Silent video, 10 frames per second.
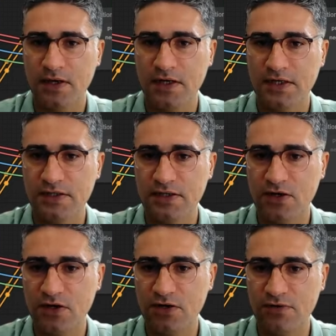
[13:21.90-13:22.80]
connect the
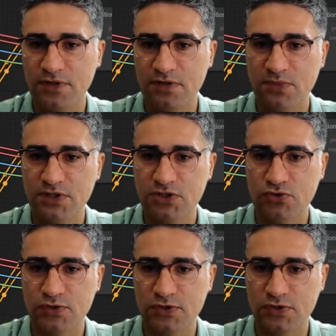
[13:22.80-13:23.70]
colored image
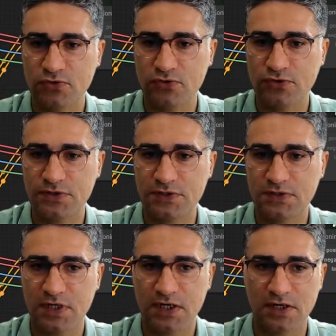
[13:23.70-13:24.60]
to
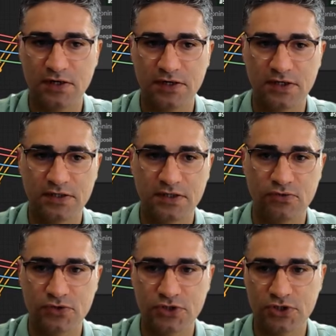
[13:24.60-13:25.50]
source, and connect
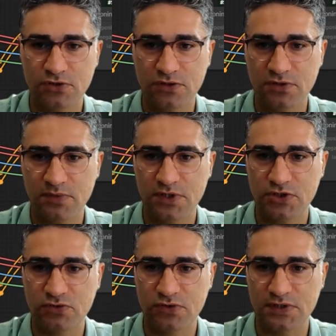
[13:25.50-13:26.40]
the original
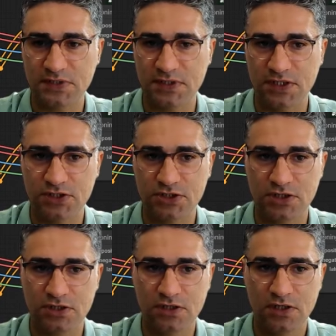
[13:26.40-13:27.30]
image to
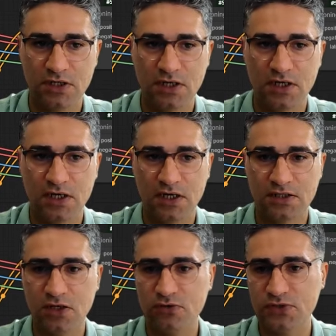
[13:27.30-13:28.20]
destination,
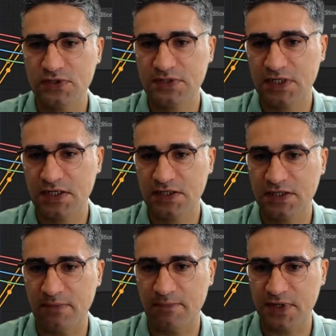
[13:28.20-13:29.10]
and also
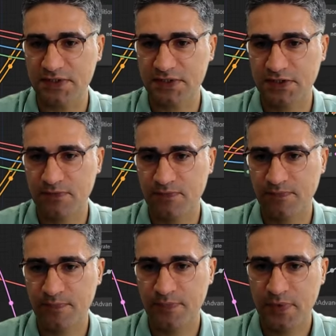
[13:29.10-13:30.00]
select the mask.
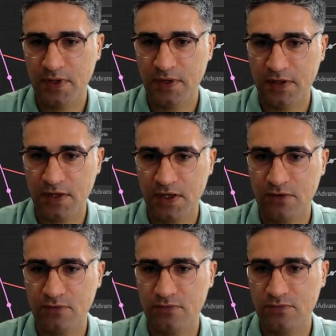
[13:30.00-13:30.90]

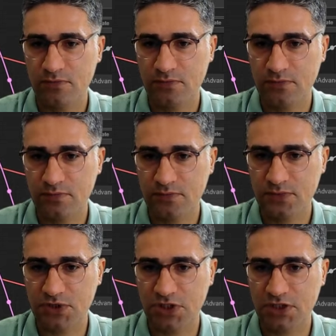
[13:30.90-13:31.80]
Now
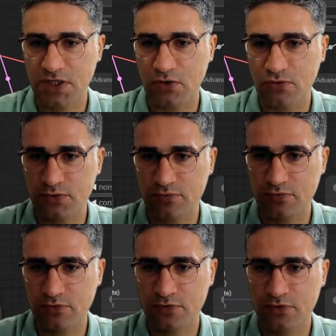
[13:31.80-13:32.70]
check the
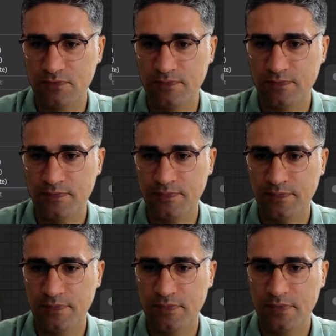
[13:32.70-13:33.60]
output,
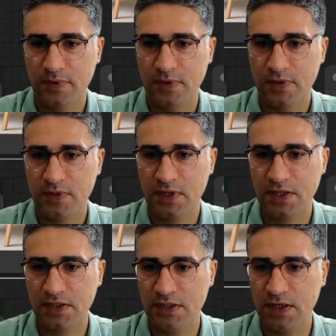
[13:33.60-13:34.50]

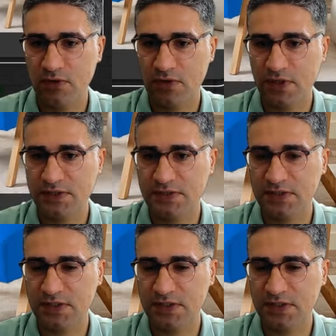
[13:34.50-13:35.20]
and here you can